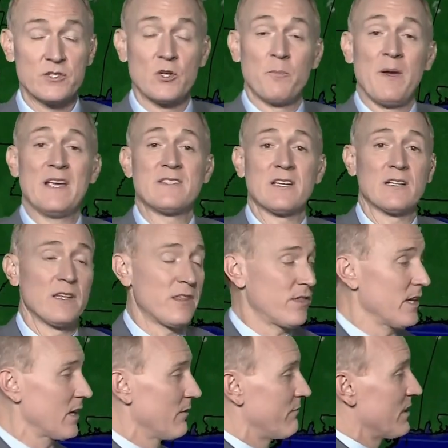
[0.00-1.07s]
So basically
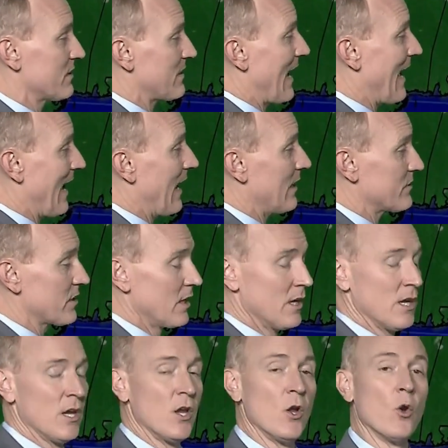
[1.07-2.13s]
think of this as
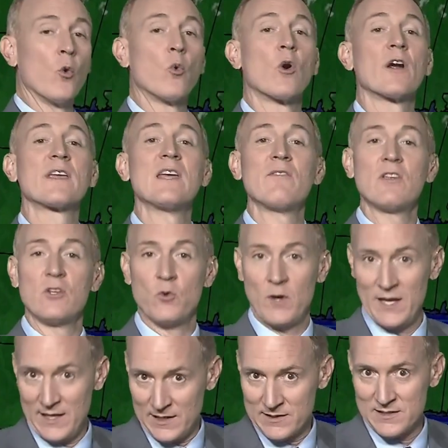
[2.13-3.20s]
we're giving you
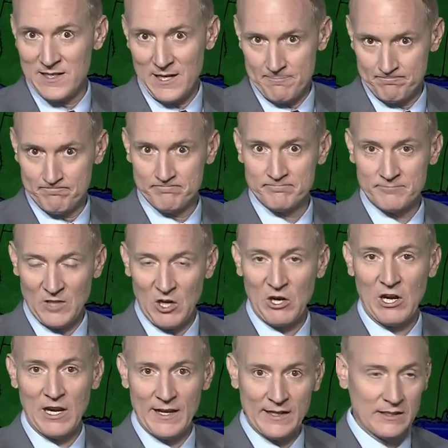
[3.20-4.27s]
a heads up, all
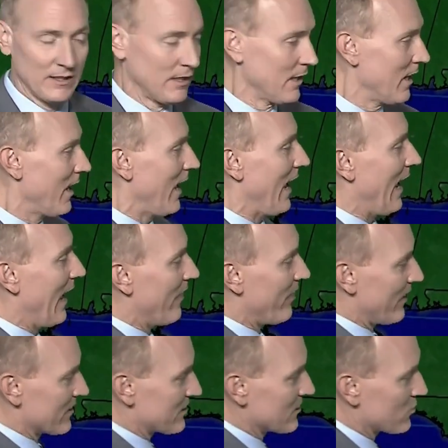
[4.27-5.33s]
right? And
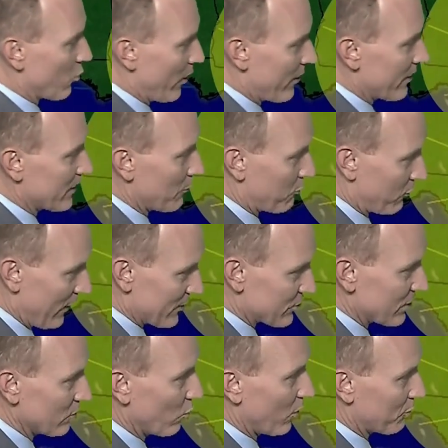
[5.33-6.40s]
this is where a
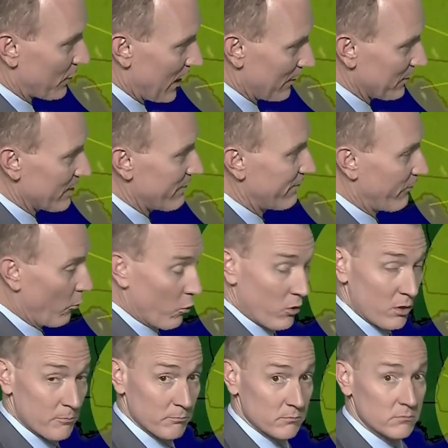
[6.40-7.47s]
depression will probably
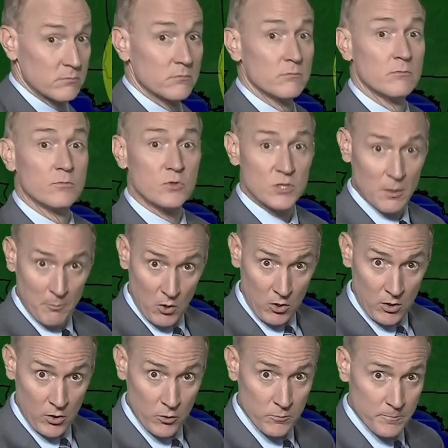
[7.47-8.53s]
form
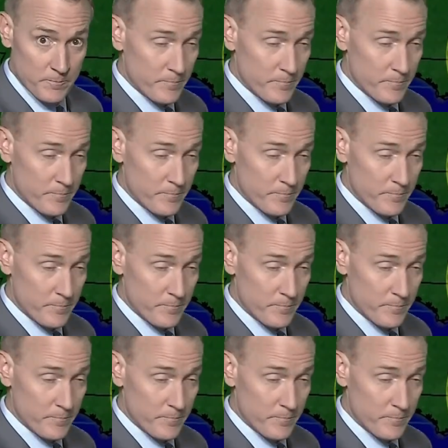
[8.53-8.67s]
tomorrow.